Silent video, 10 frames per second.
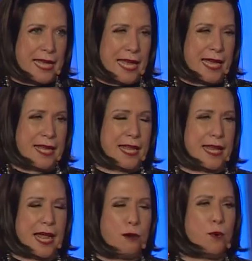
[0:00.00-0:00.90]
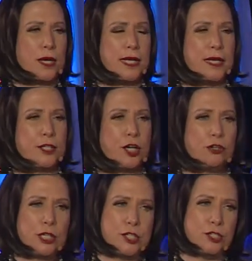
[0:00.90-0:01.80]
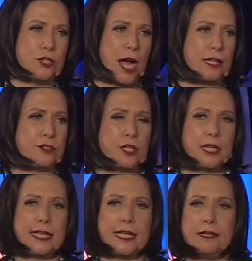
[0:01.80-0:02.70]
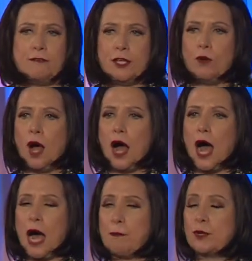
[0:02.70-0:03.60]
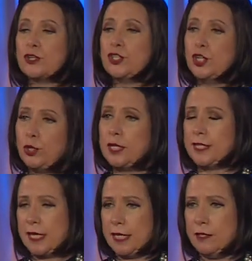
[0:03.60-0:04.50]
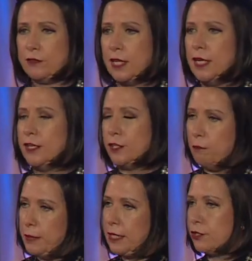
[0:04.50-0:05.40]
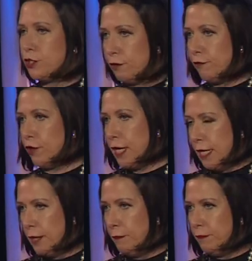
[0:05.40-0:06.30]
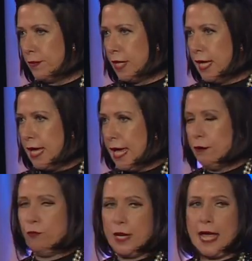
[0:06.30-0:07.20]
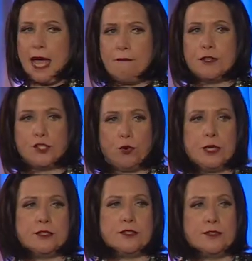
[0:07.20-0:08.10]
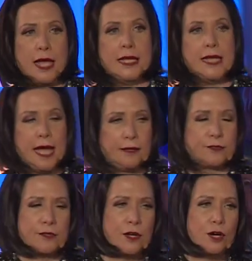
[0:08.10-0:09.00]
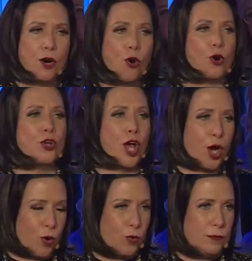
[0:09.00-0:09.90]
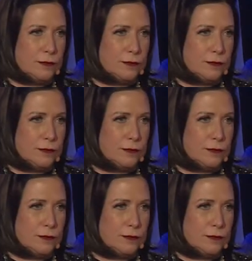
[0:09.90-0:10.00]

And I want to encourage you, God's going to give you opportunities to minister for Him. And we have the choice to say yes or no.